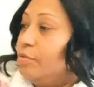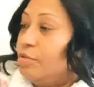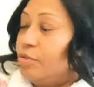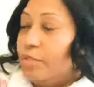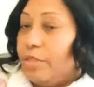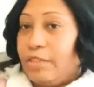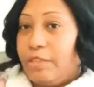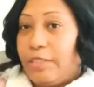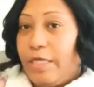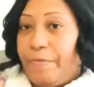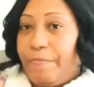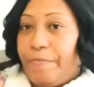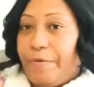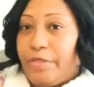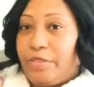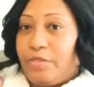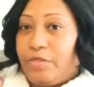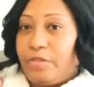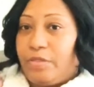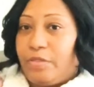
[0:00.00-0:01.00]
you can take
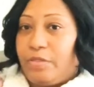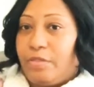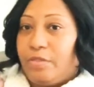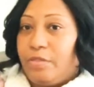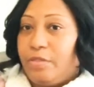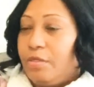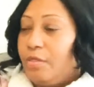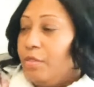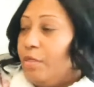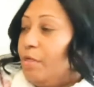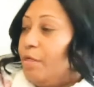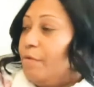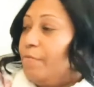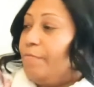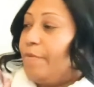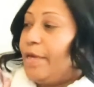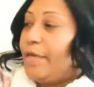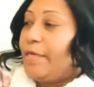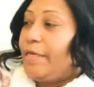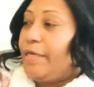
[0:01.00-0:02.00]
pictures
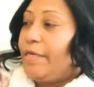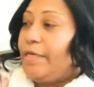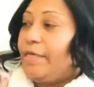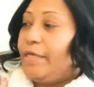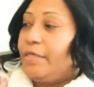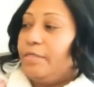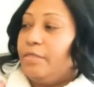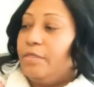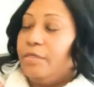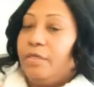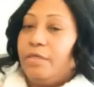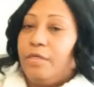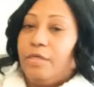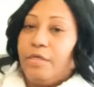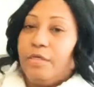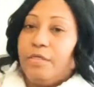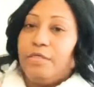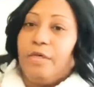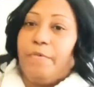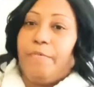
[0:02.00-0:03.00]
by hitting
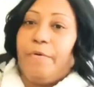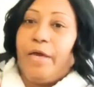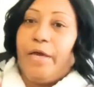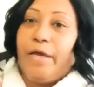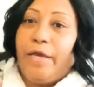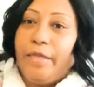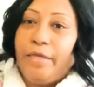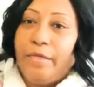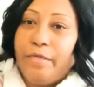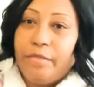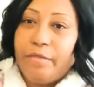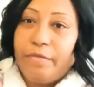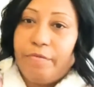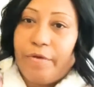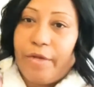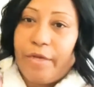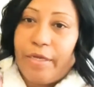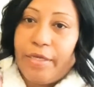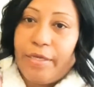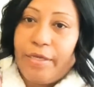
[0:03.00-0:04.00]
the button
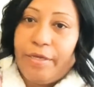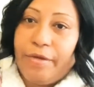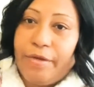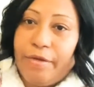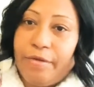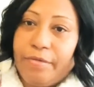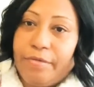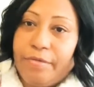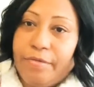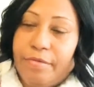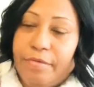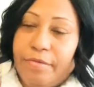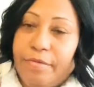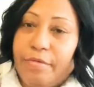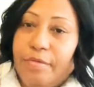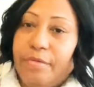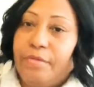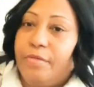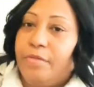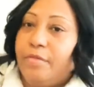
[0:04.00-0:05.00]
right here
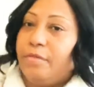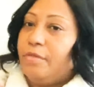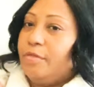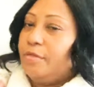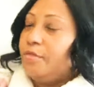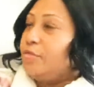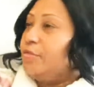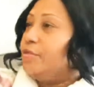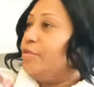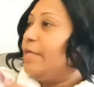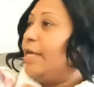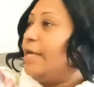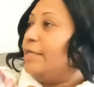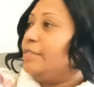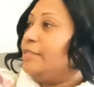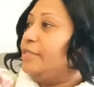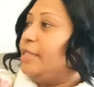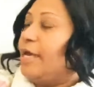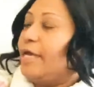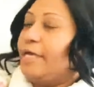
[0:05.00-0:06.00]
so
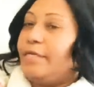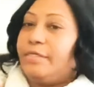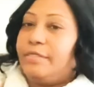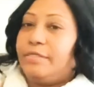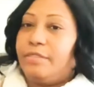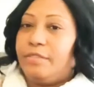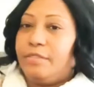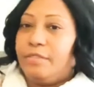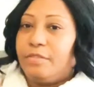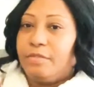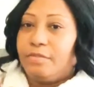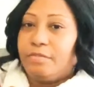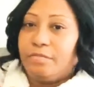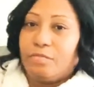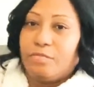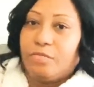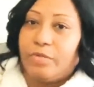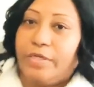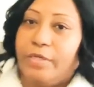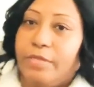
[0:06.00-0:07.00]
that's nice
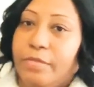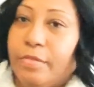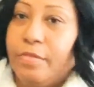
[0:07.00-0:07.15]
wait